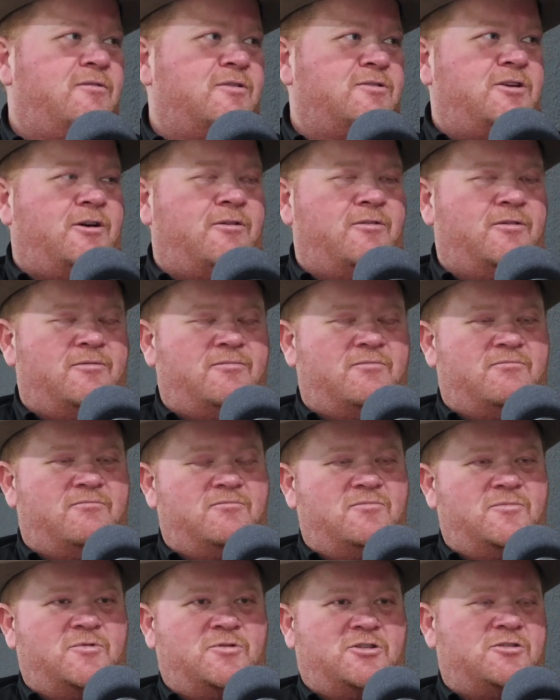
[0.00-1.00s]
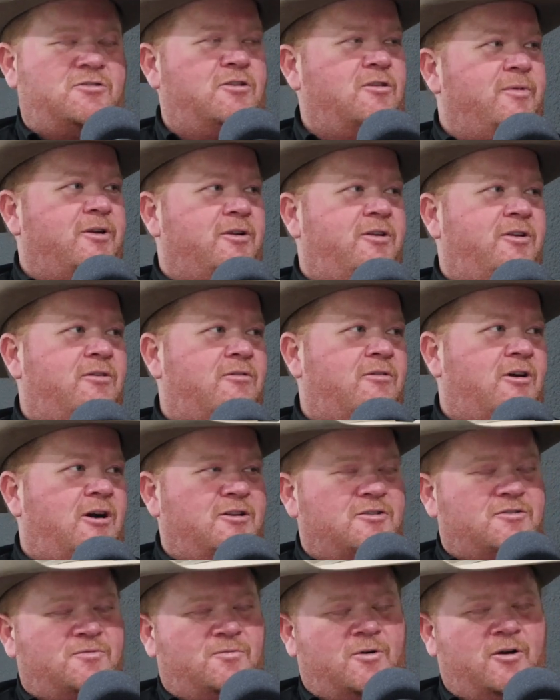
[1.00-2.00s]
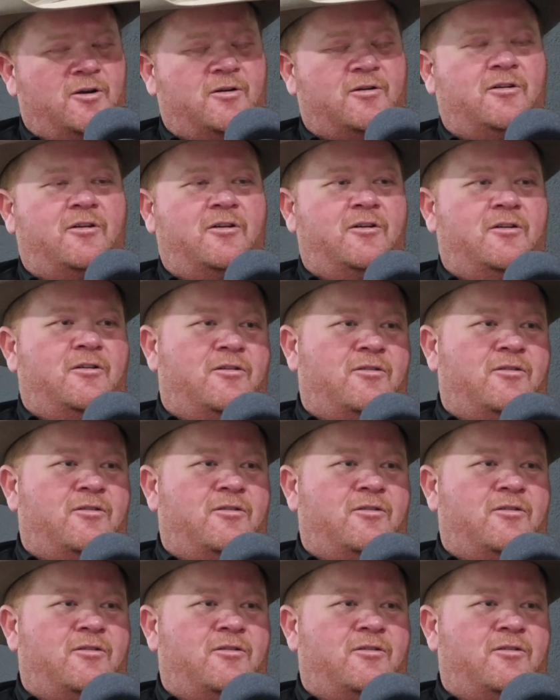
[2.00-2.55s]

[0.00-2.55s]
which is no big deal. I just worked.